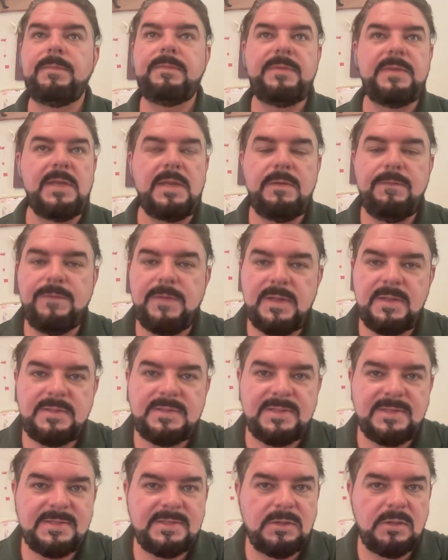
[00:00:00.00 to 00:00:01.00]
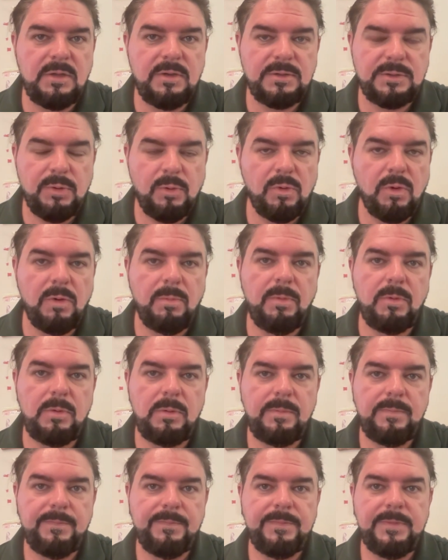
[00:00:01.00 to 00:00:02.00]
Defense has looked
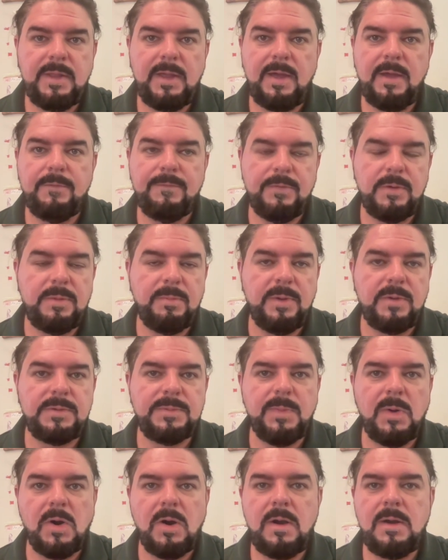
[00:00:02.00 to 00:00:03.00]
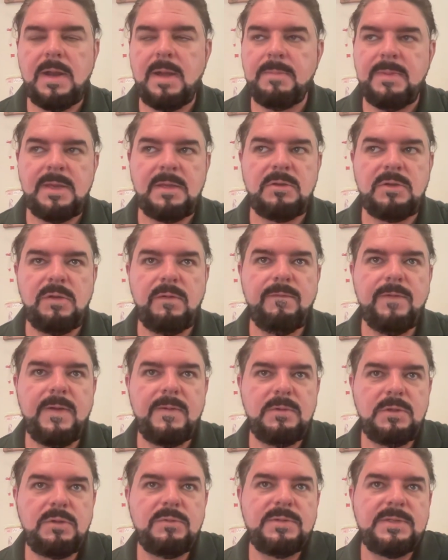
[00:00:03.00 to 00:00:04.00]
horrible. Uh, for the most part. I mean, you've
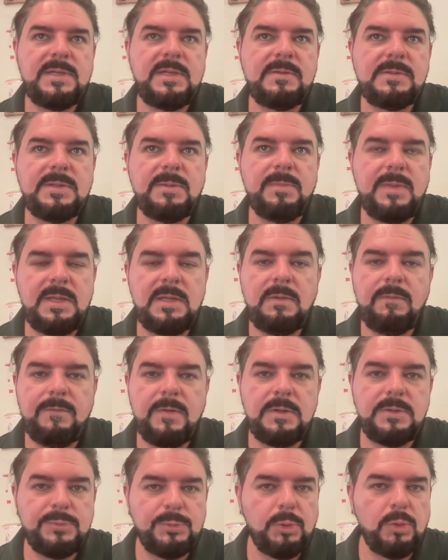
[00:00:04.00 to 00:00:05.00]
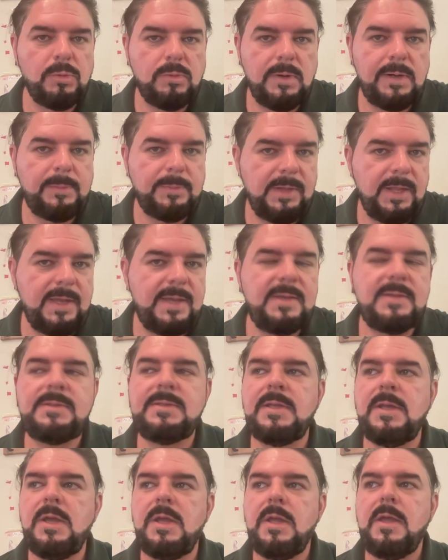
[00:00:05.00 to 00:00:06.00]
you've seen some individual great
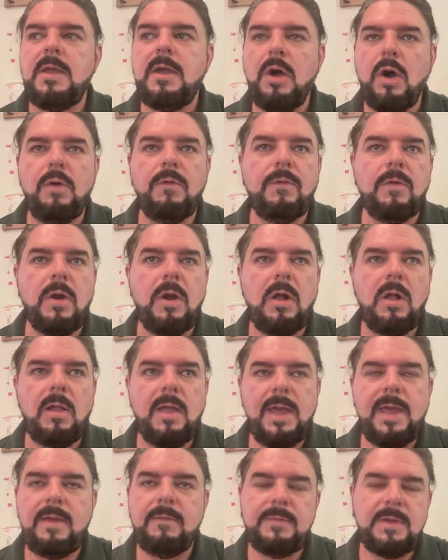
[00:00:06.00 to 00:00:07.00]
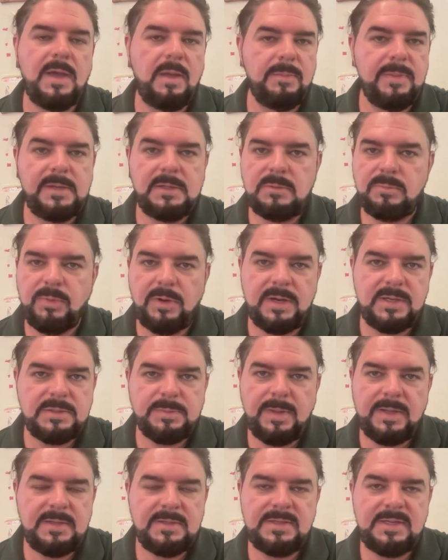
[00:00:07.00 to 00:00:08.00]
plays. Overall, I have not been impressed
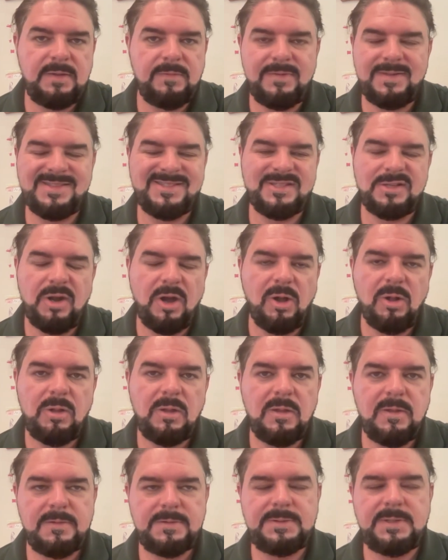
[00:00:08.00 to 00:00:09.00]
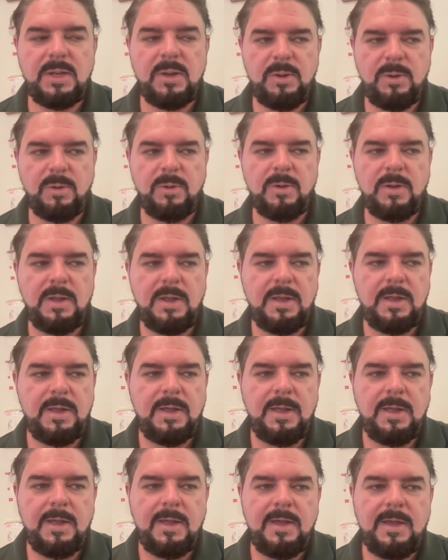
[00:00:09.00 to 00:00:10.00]
by the defense at all. So
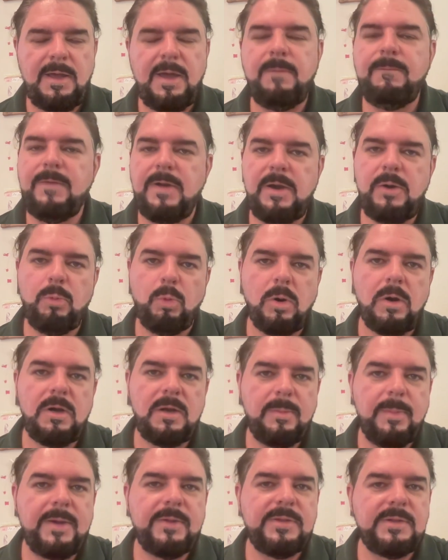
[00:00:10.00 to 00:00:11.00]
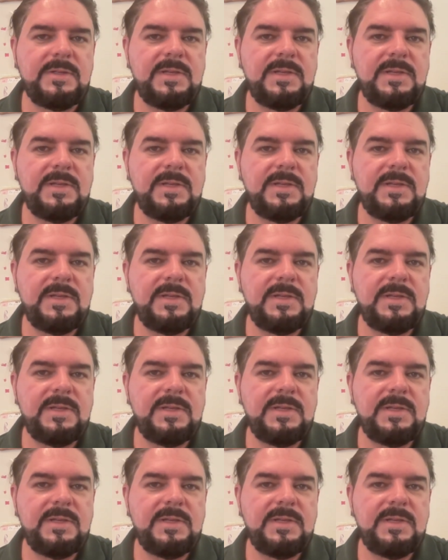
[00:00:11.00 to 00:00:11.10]
I'm very worried about the